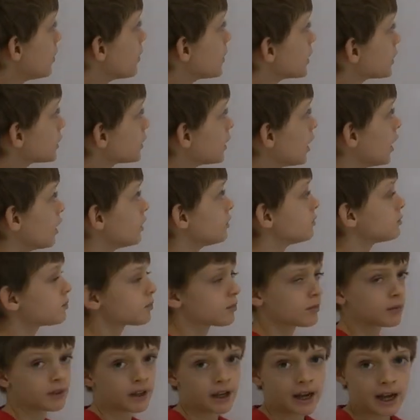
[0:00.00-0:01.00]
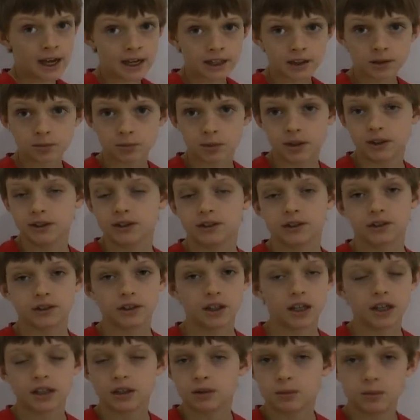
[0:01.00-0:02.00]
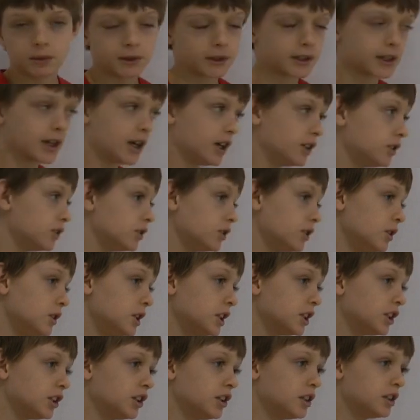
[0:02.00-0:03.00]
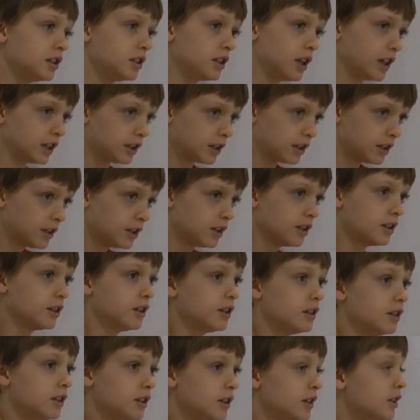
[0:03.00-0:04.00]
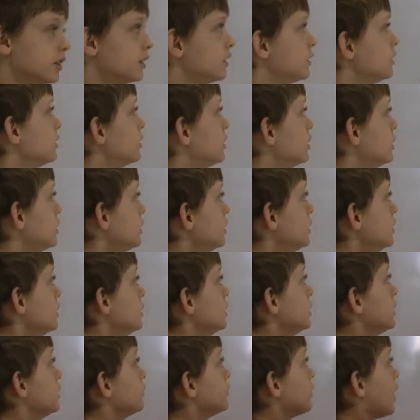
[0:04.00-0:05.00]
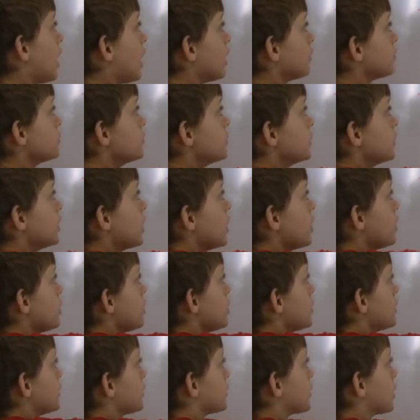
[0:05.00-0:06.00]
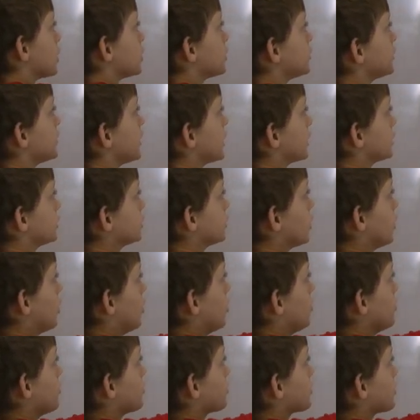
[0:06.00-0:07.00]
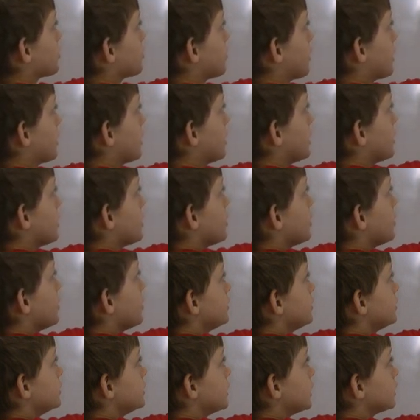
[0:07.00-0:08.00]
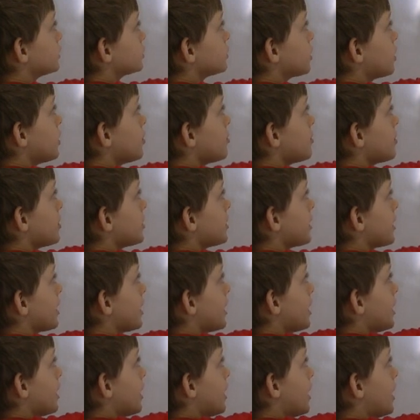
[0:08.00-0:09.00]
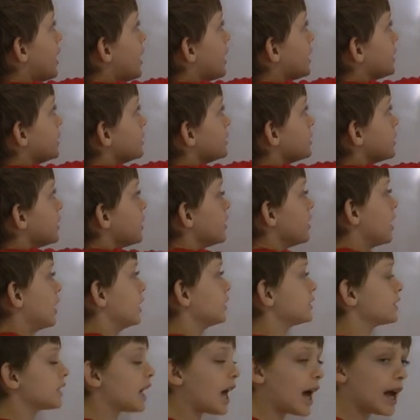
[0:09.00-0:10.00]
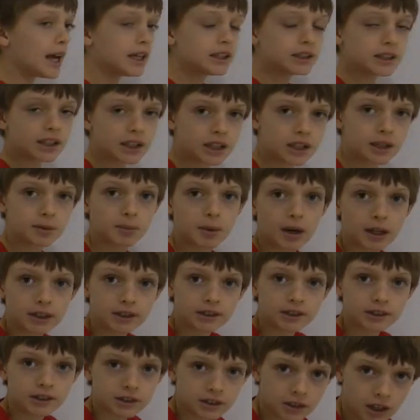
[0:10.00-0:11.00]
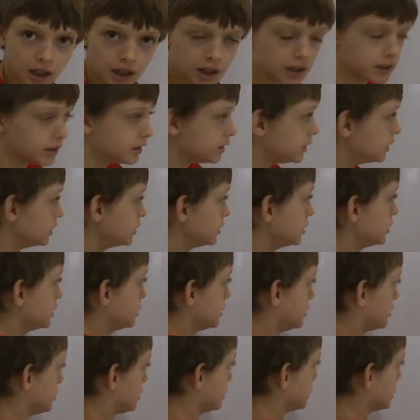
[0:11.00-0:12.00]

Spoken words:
we go 8 minus 9. We can't do it like in the other video. You go to the next column, making the next column 8. Now it's 18 minus 9 is